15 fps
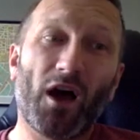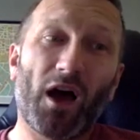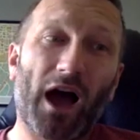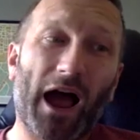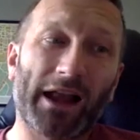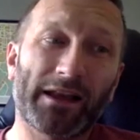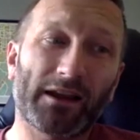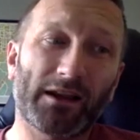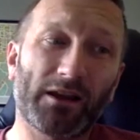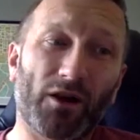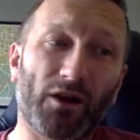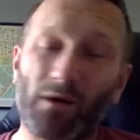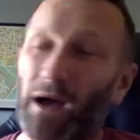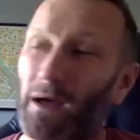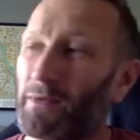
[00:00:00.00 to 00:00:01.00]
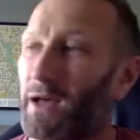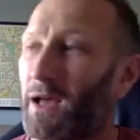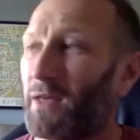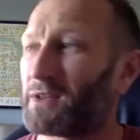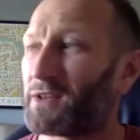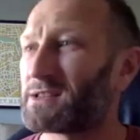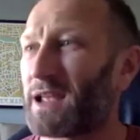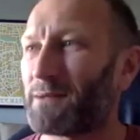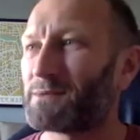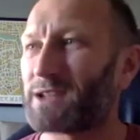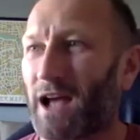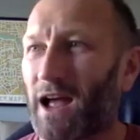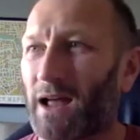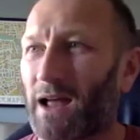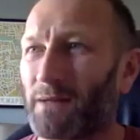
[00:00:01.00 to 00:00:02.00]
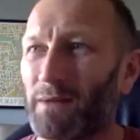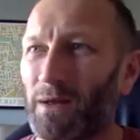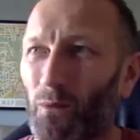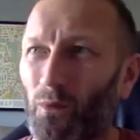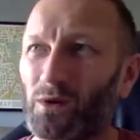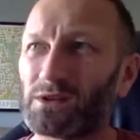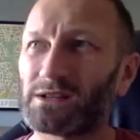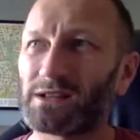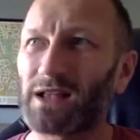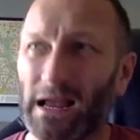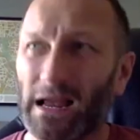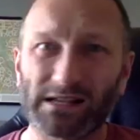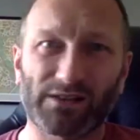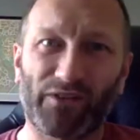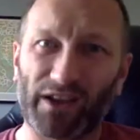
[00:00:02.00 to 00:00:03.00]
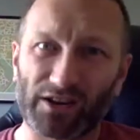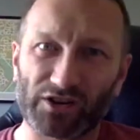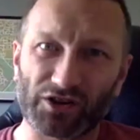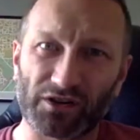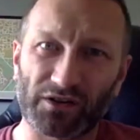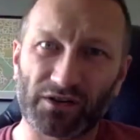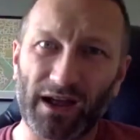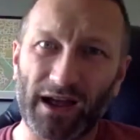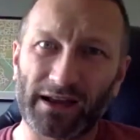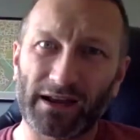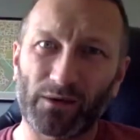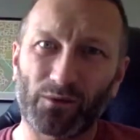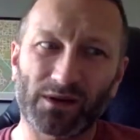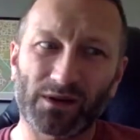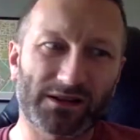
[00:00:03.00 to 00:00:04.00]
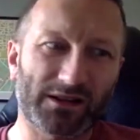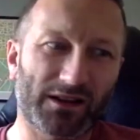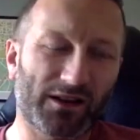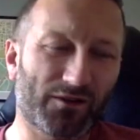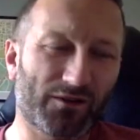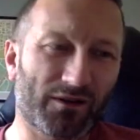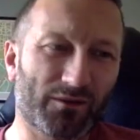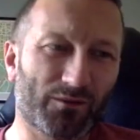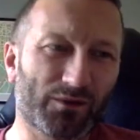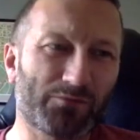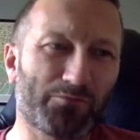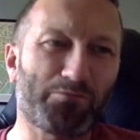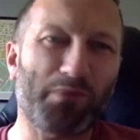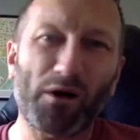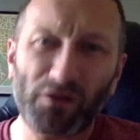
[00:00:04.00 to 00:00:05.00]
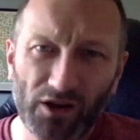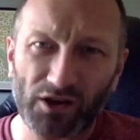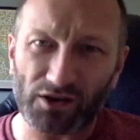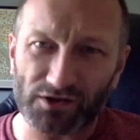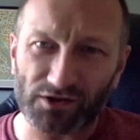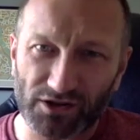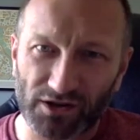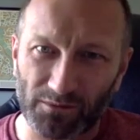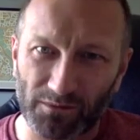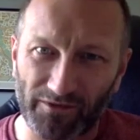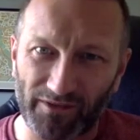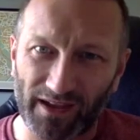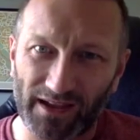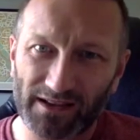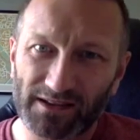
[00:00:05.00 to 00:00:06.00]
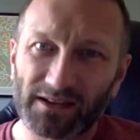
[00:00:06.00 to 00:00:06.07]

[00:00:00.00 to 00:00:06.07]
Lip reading: And you know, and at the same time, it was science fiction, and it was, you know, it was bonkers, some of it,